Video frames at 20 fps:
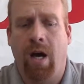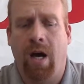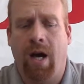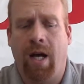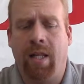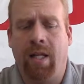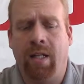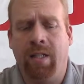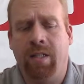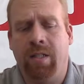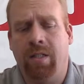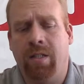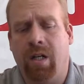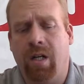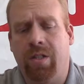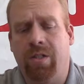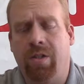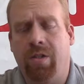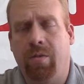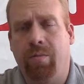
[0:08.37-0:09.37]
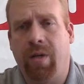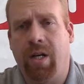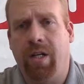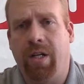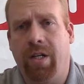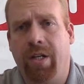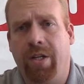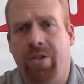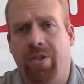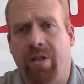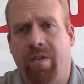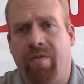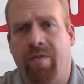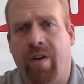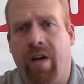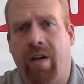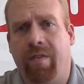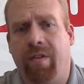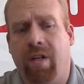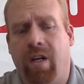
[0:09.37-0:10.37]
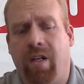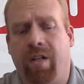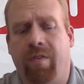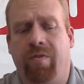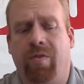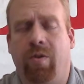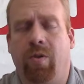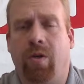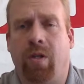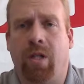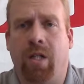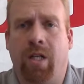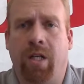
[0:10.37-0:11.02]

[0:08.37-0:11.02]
I'd like to talk to you about Initiative 594,